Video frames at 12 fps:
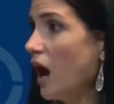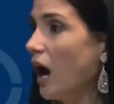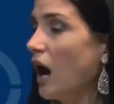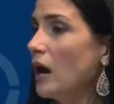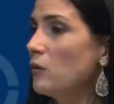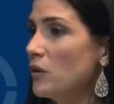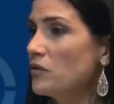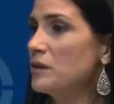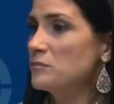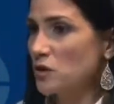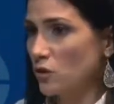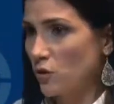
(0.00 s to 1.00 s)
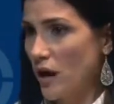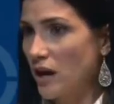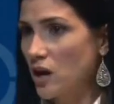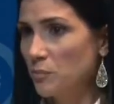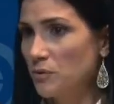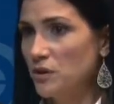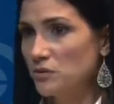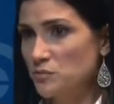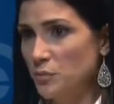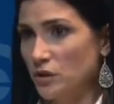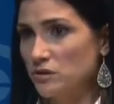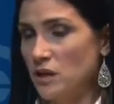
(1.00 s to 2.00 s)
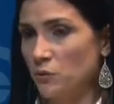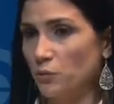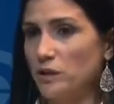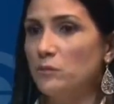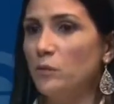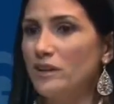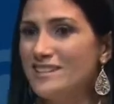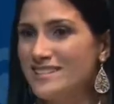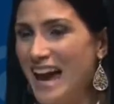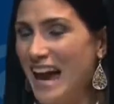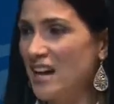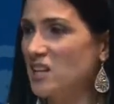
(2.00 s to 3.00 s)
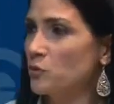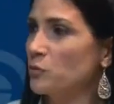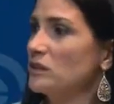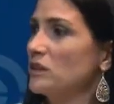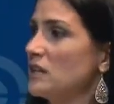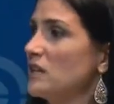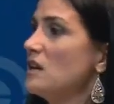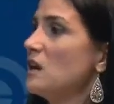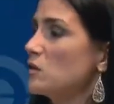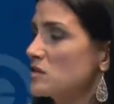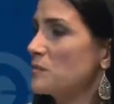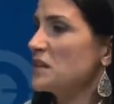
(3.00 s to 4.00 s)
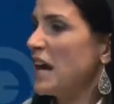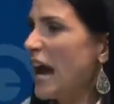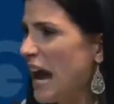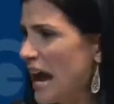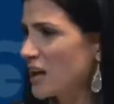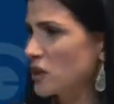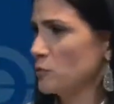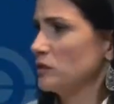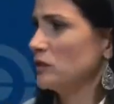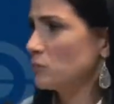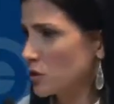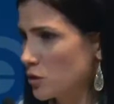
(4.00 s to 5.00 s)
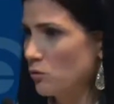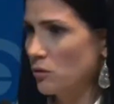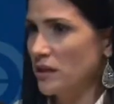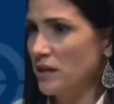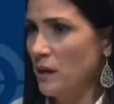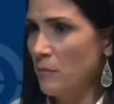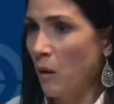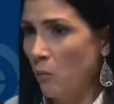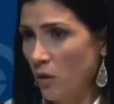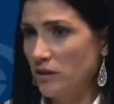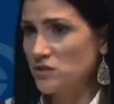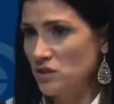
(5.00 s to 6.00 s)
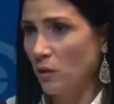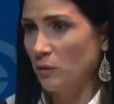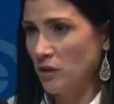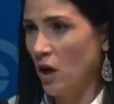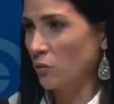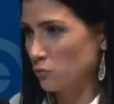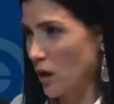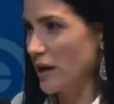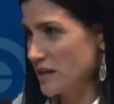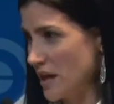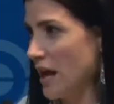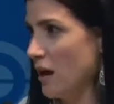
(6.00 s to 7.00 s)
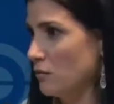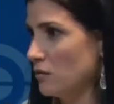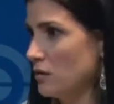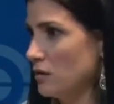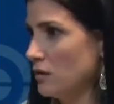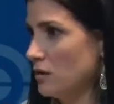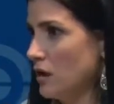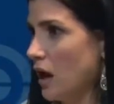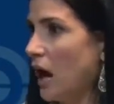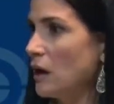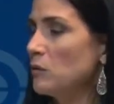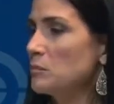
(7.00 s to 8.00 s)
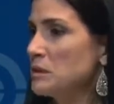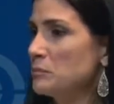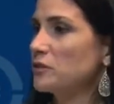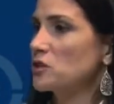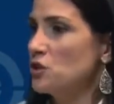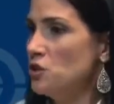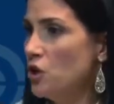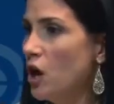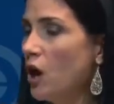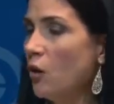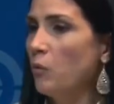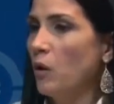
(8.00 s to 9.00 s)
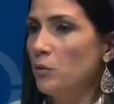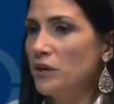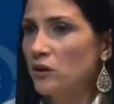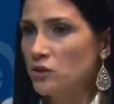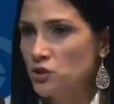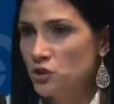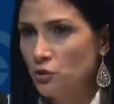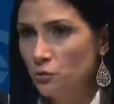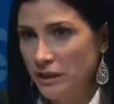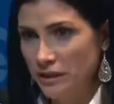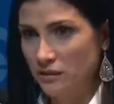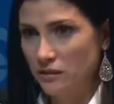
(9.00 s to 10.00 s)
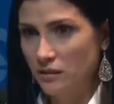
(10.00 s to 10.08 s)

I want them to crack open those books and read what has something accurately recorded about what is going on right now. I want people to know what we are doing.